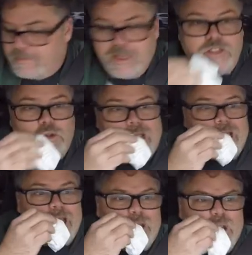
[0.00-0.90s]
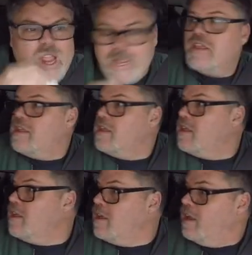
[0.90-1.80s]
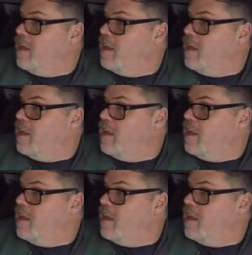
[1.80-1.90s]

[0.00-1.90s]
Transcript: That's okay. It